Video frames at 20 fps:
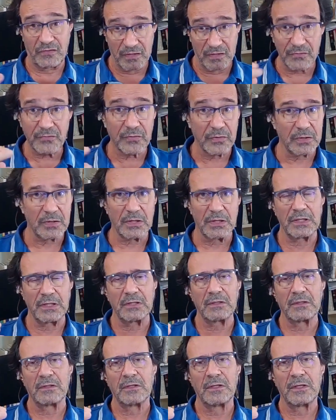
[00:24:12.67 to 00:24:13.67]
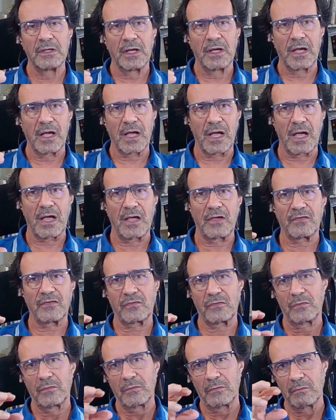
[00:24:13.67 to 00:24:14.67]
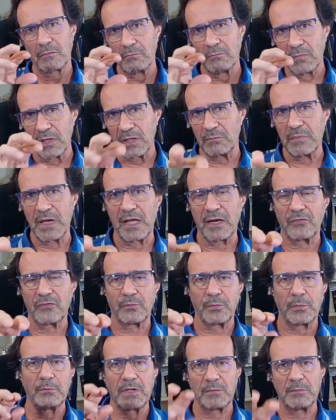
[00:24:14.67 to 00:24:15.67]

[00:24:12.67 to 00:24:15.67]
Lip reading: differently as mid management.